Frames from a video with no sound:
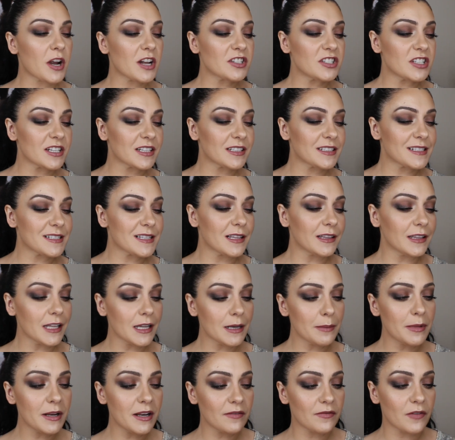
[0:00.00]
project It's a
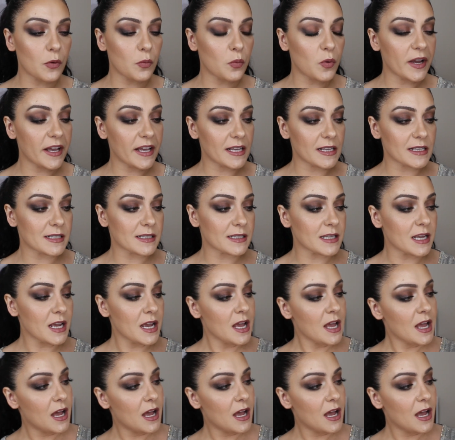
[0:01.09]
little bit of a waste.